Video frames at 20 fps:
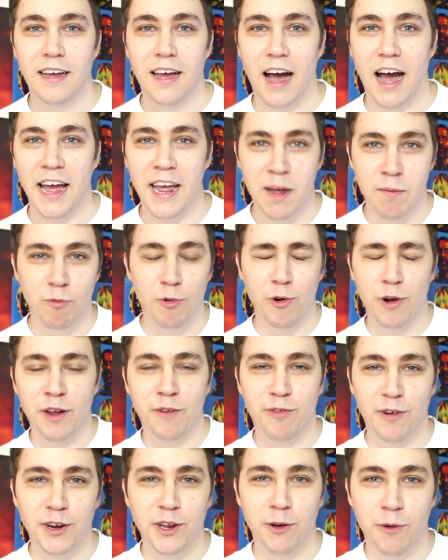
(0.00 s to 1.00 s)
I am rooting
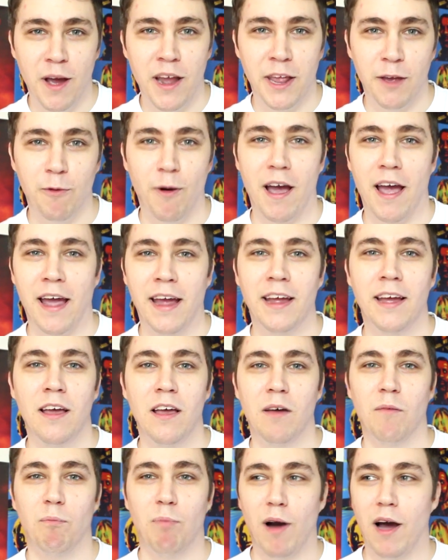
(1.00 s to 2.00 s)
for you anyway,
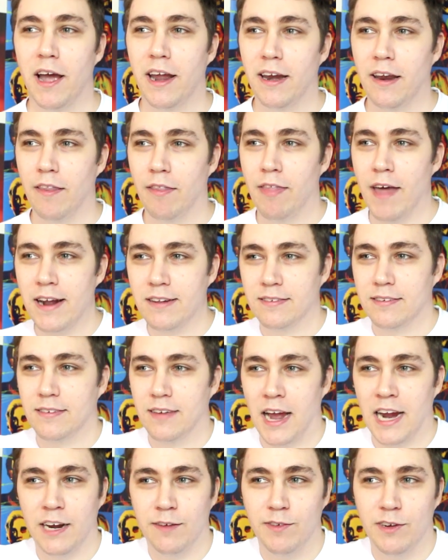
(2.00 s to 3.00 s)
but that's
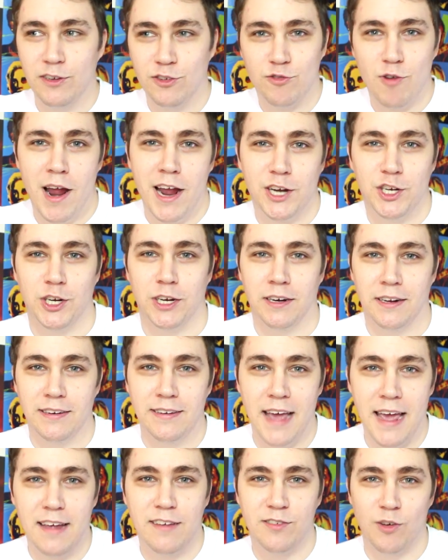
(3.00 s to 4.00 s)
kind of a distraction. It
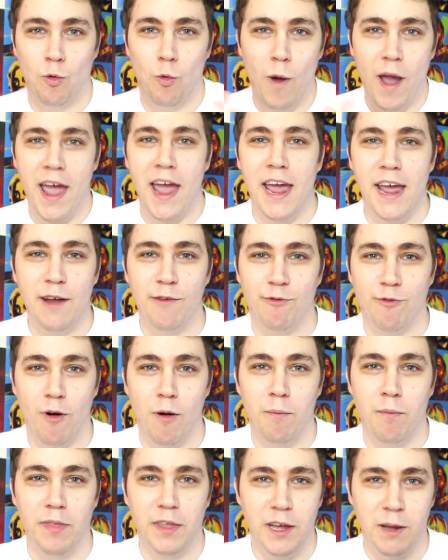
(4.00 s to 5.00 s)
takes away
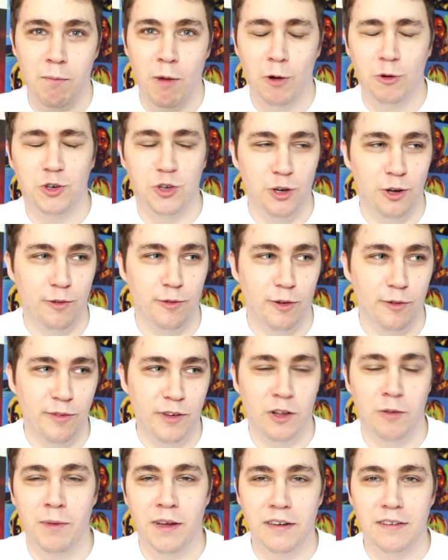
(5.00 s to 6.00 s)
from the emotional
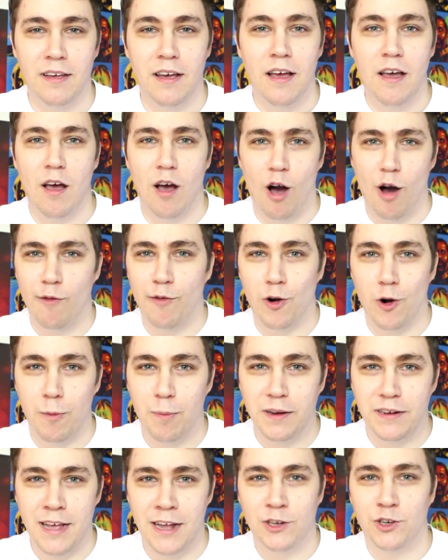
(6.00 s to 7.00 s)
fulfillment of her
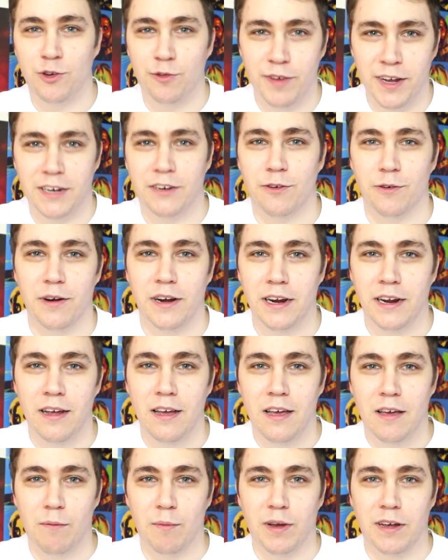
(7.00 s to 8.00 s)
potential victory,
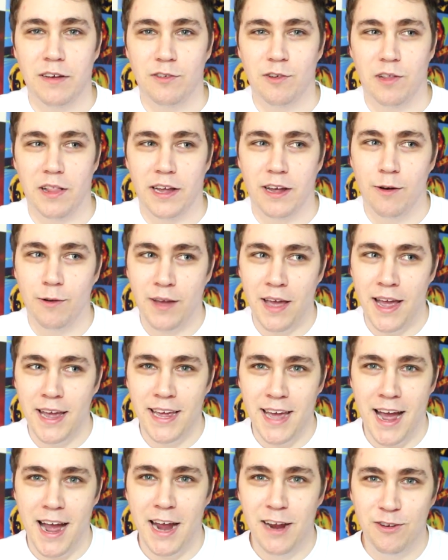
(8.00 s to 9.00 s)
because you're like, okay,
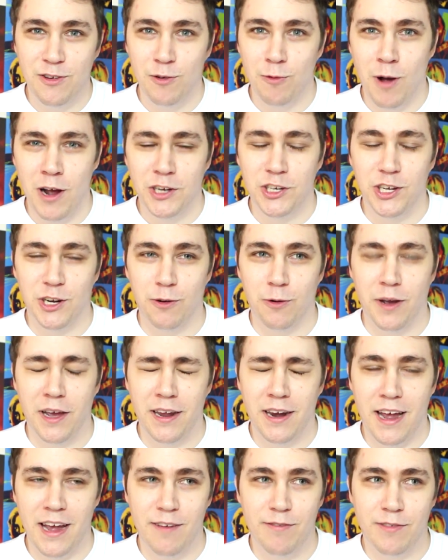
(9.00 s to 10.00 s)
yeah, I do want you to
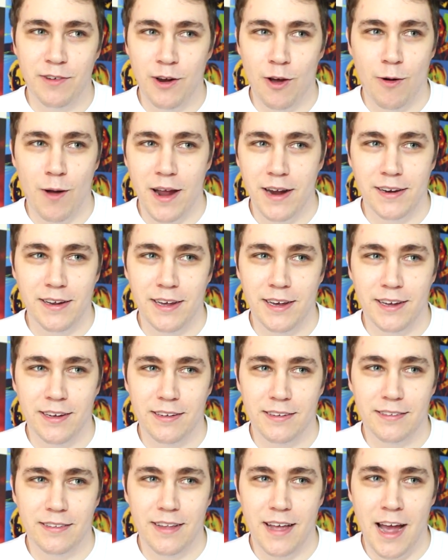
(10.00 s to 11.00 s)
win. I have no
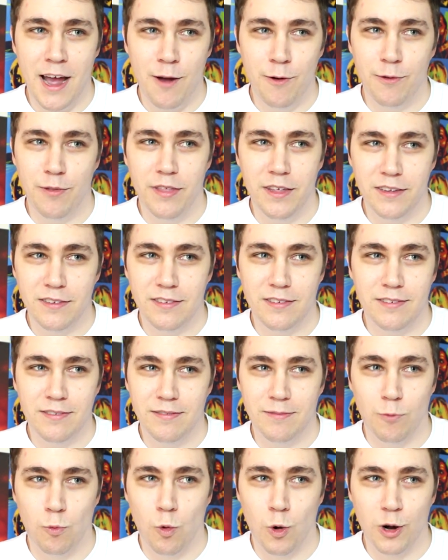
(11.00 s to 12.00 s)
idea how this
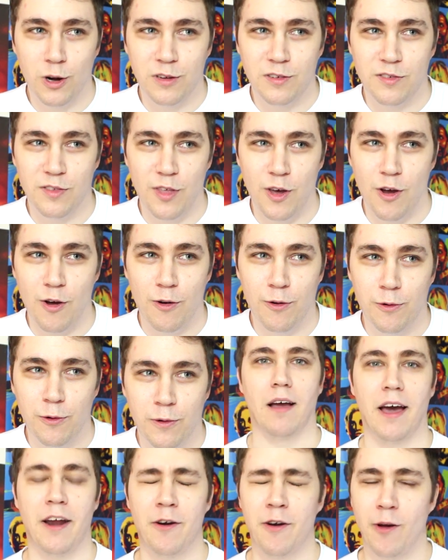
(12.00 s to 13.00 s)
works, though.
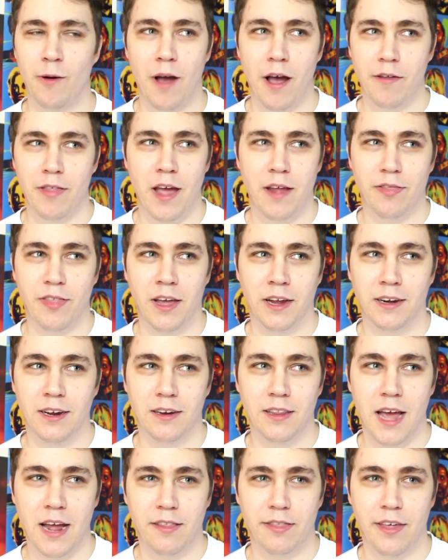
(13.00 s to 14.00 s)
I don't know how that thing did
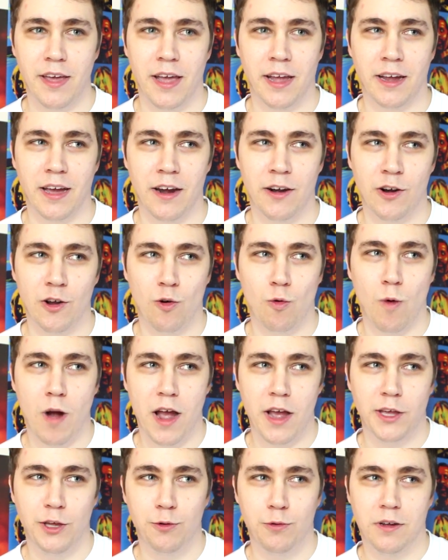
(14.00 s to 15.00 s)
that thing. I don't know
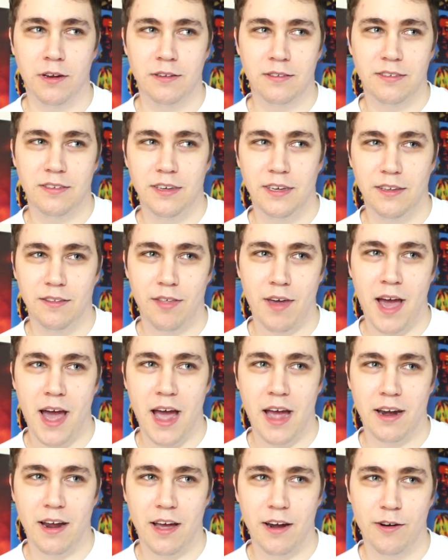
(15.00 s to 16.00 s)
why you can see
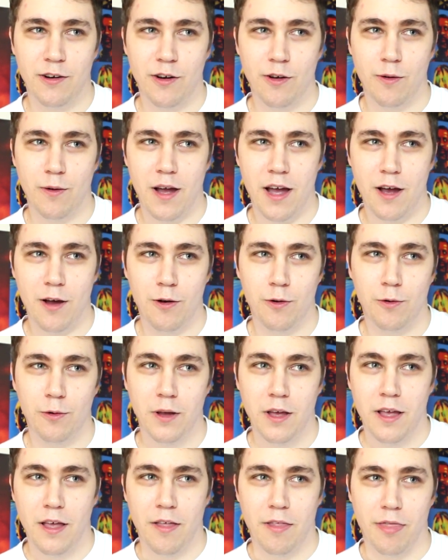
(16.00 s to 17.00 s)
that. I don't know how
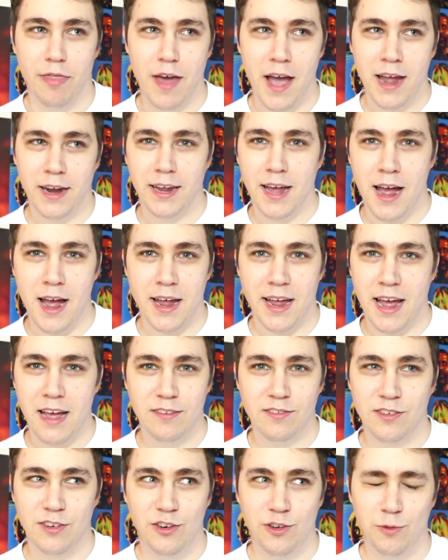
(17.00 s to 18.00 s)
that guy
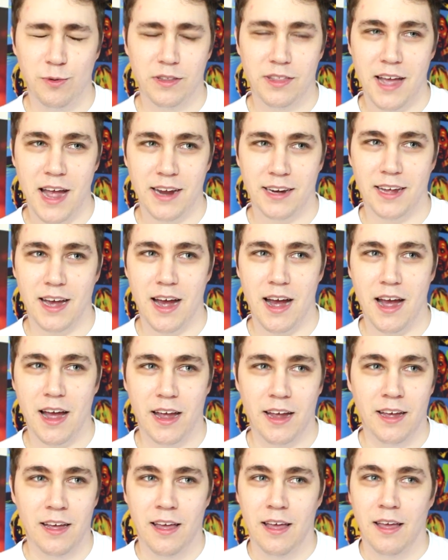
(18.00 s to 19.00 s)
has to do with that
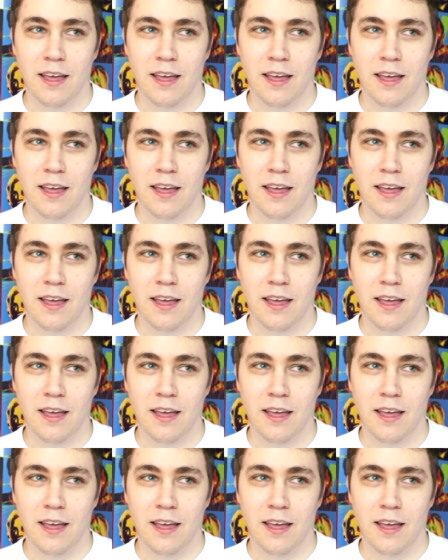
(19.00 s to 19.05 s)
guy.